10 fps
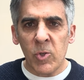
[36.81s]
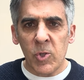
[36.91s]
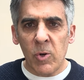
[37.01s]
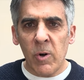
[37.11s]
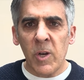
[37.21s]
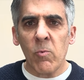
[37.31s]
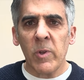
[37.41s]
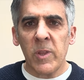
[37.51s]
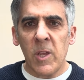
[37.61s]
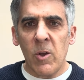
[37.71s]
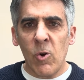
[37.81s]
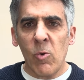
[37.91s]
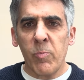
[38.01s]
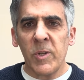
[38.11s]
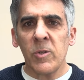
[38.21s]
starting with the
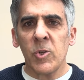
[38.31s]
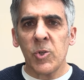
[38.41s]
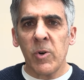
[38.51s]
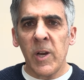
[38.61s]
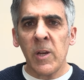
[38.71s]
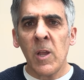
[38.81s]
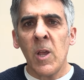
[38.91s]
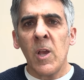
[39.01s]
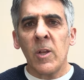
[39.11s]
open string.